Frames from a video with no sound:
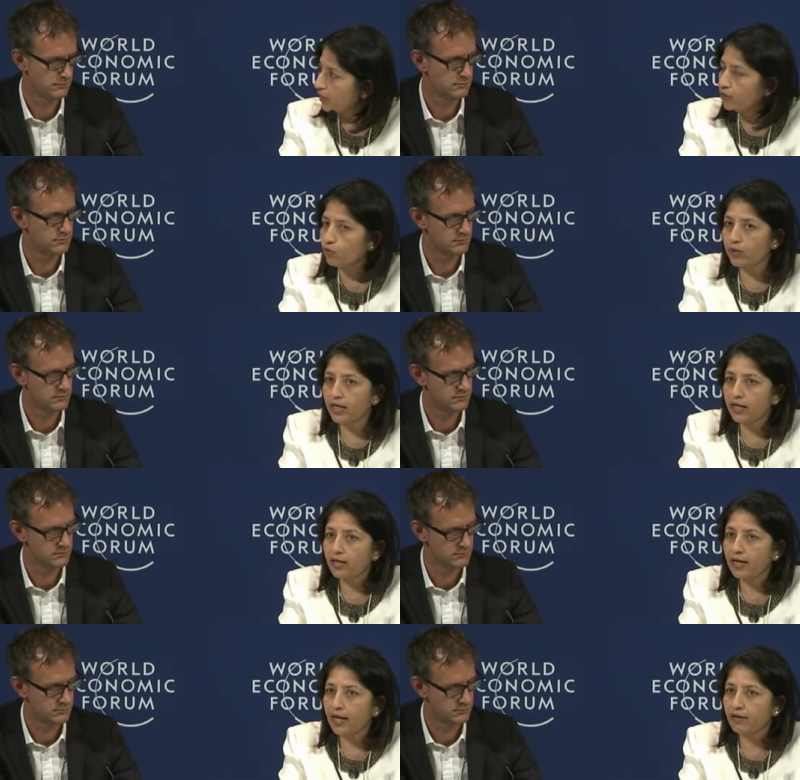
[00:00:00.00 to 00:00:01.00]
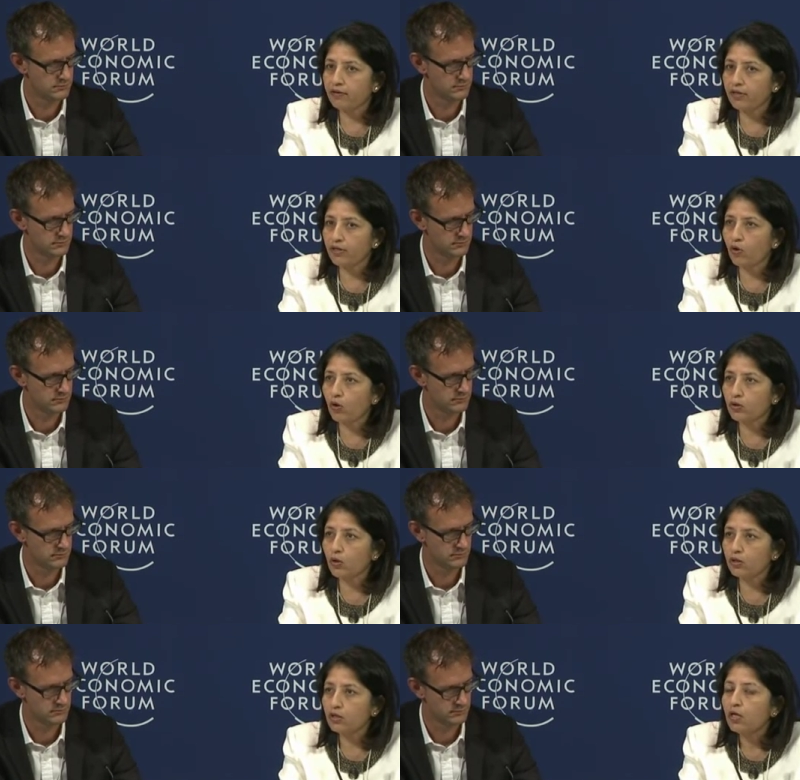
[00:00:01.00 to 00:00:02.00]
Speaker 1: in UK and in Hong
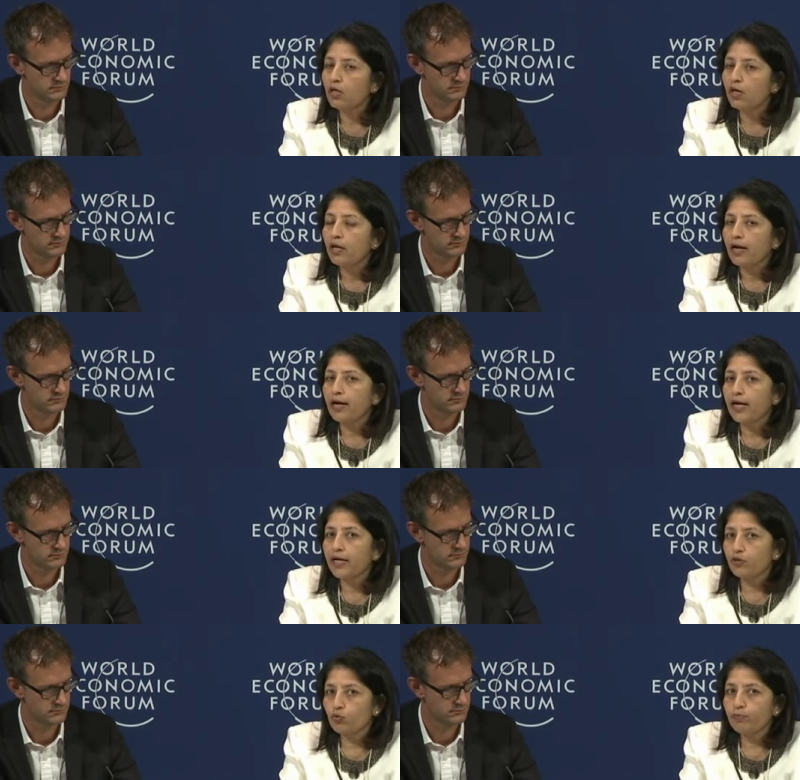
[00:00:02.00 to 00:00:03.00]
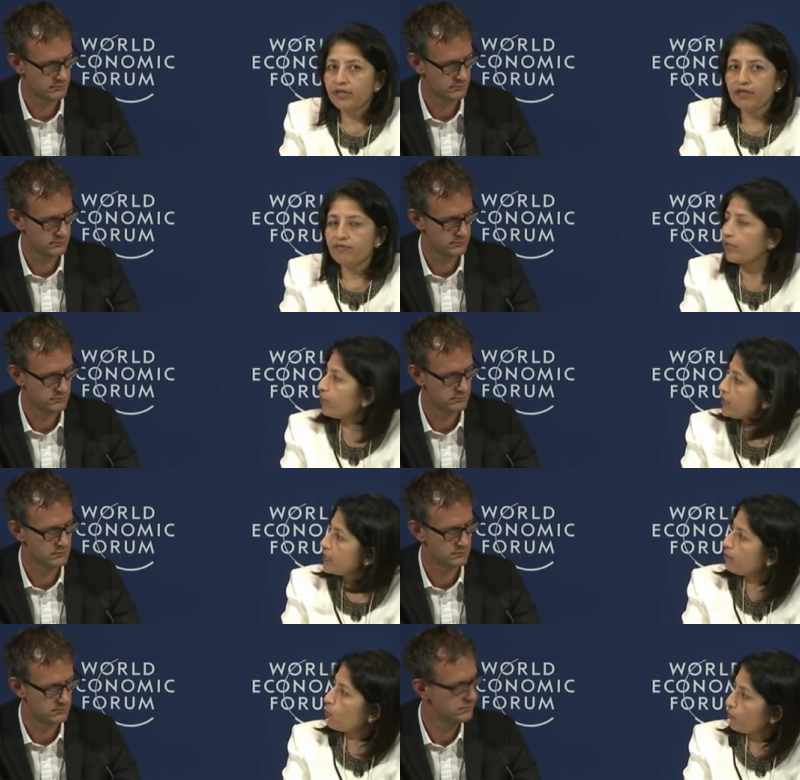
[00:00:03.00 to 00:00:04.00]
Kong. I do believe that we'll
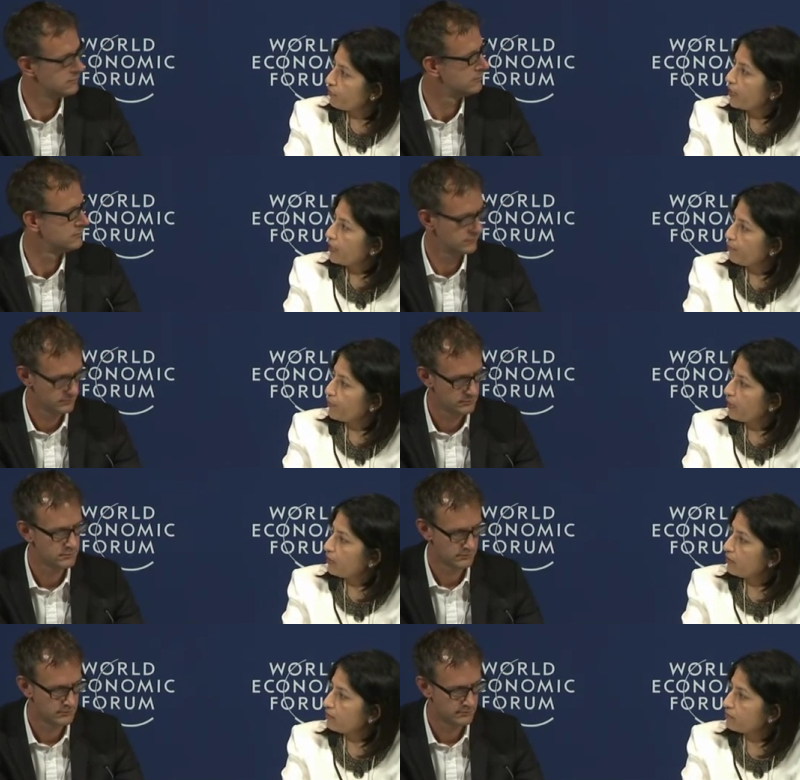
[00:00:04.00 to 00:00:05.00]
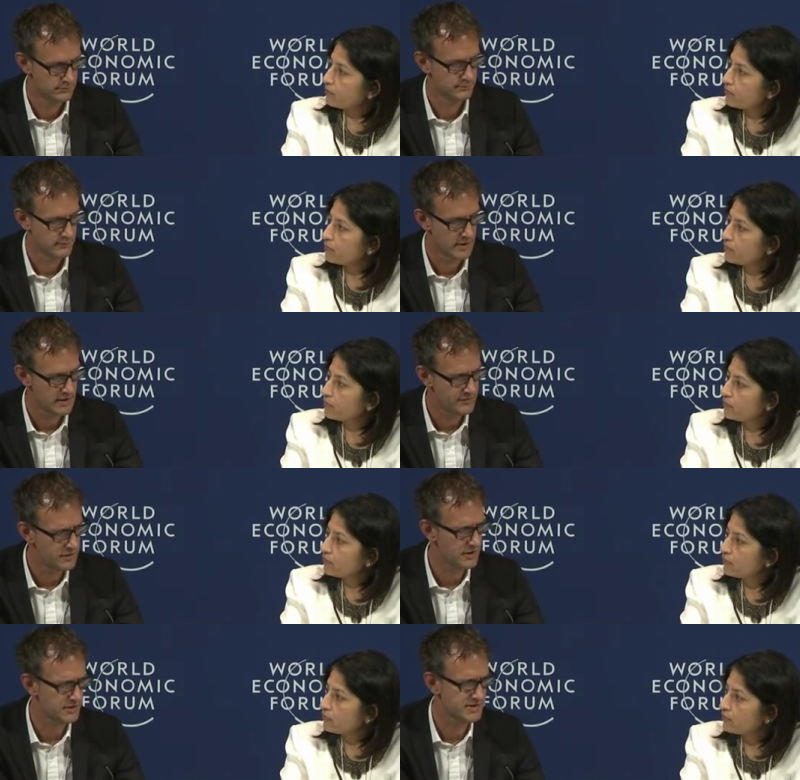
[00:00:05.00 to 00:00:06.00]
see more of that happening.
Speaker 2: If you
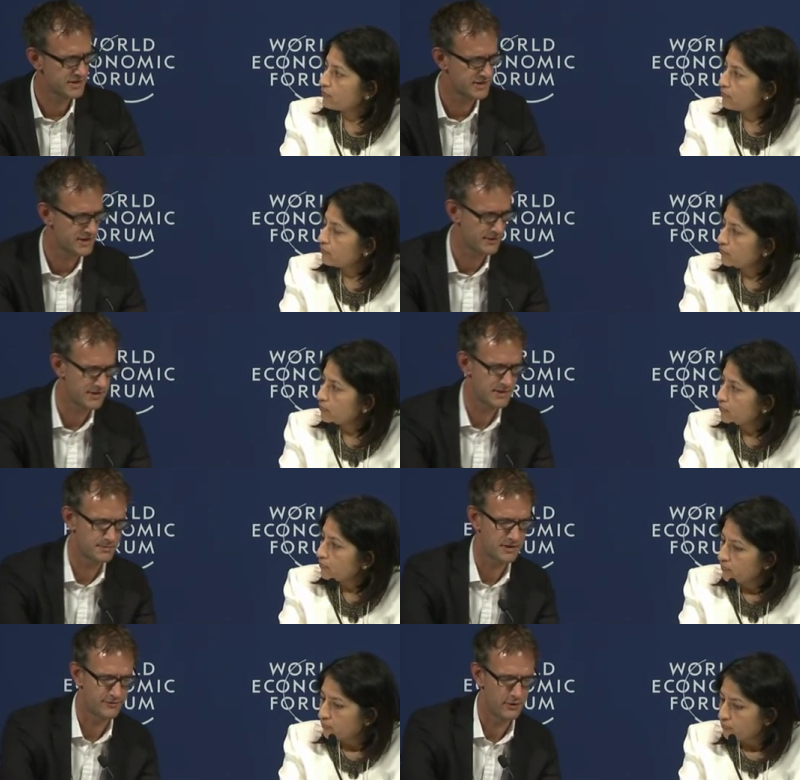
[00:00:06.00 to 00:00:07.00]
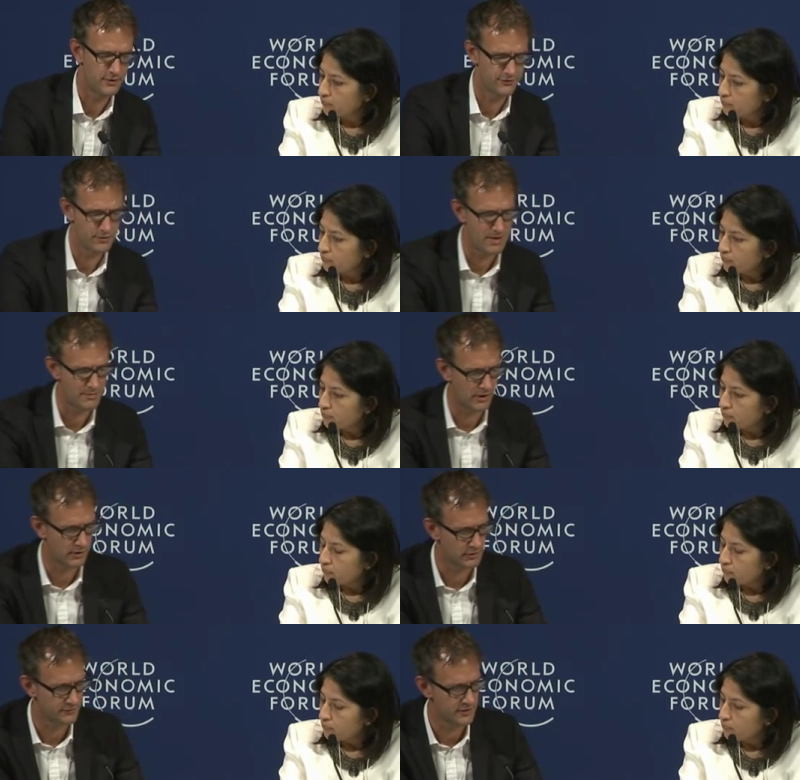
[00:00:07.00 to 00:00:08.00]
could ask, just to stay on this subject for, for a moment
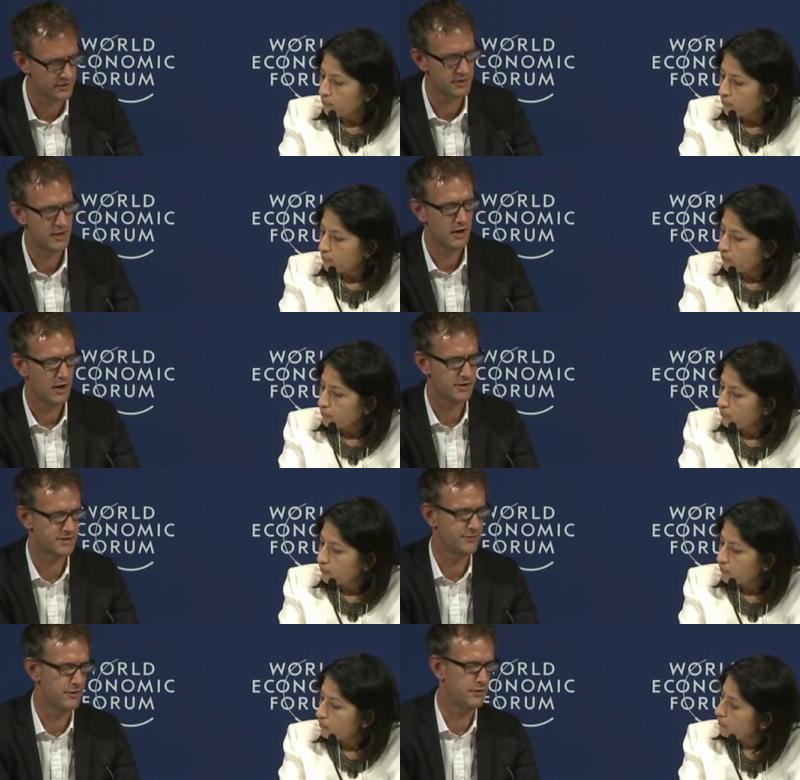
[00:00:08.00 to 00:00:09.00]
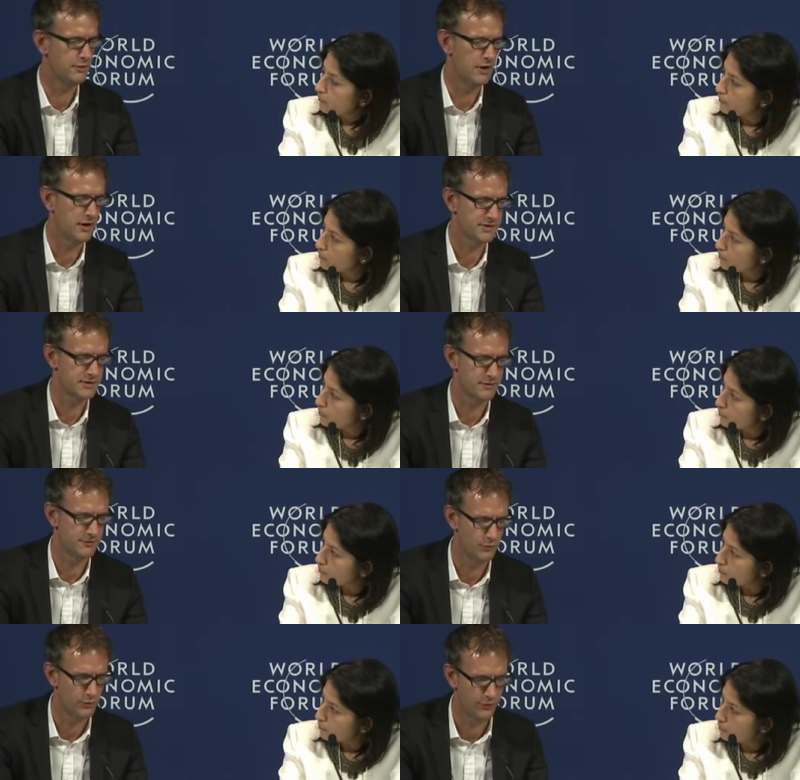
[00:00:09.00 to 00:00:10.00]
longer, if you could ask for, ask
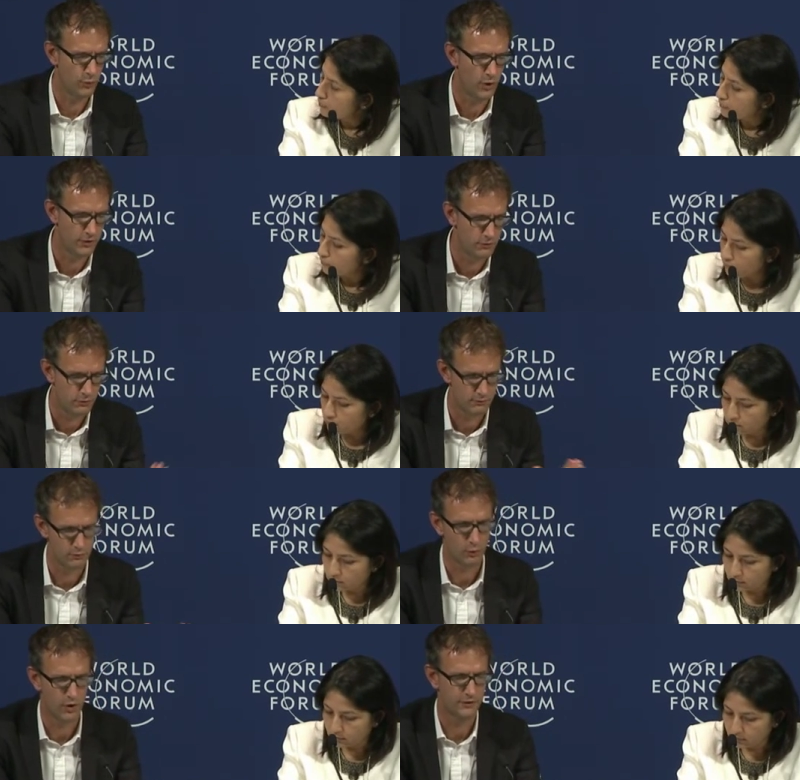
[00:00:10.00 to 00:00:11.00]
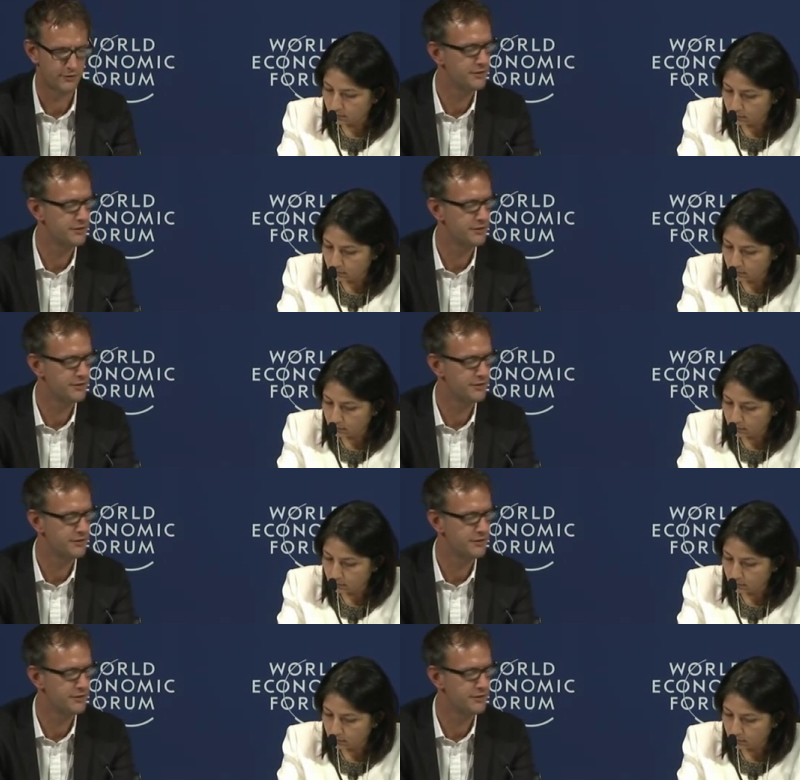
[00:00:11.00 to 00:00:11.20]
for one, one